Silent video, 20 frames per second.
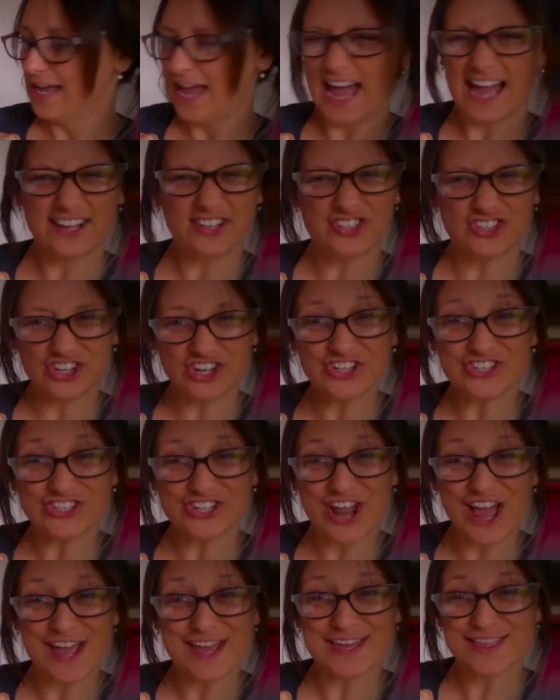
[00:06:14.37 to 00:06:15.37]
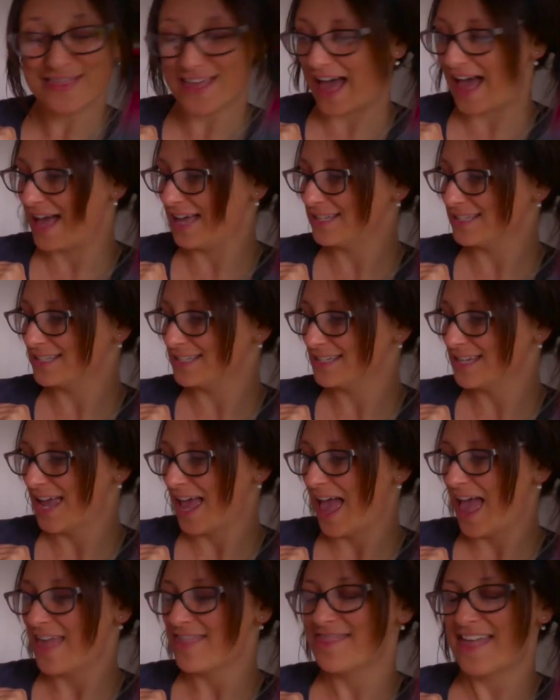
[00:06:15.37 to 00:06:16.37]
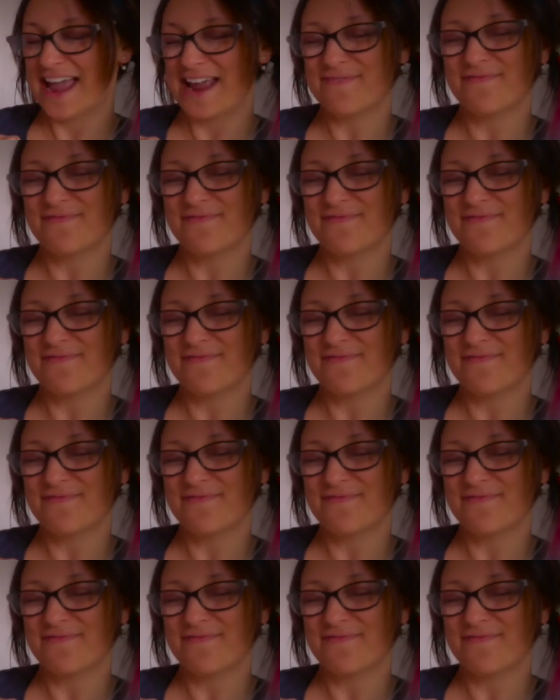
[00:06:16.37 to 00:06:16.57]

And just like that, they